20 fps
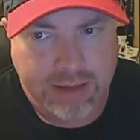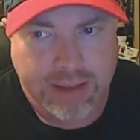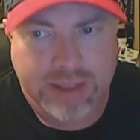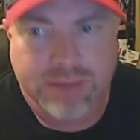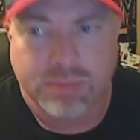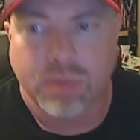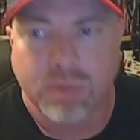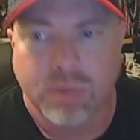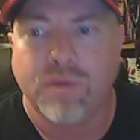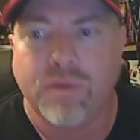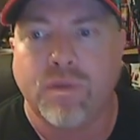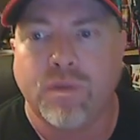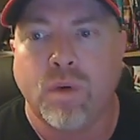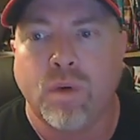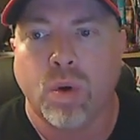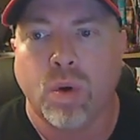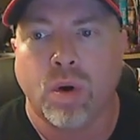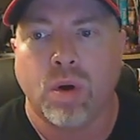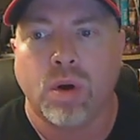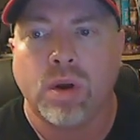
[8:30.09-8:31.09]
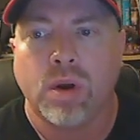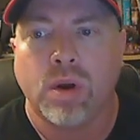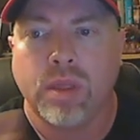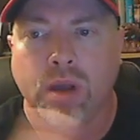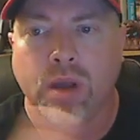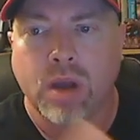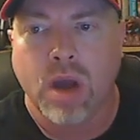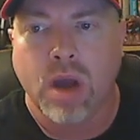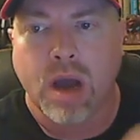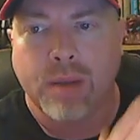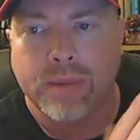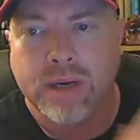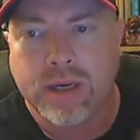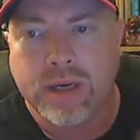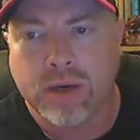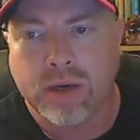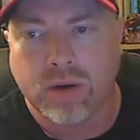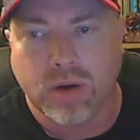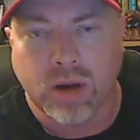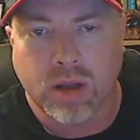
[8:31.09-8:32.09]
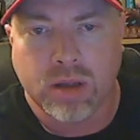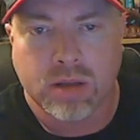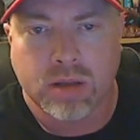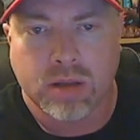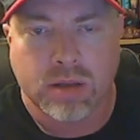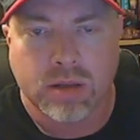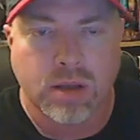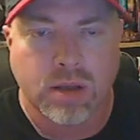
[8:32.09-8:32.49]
That's before the Common Era,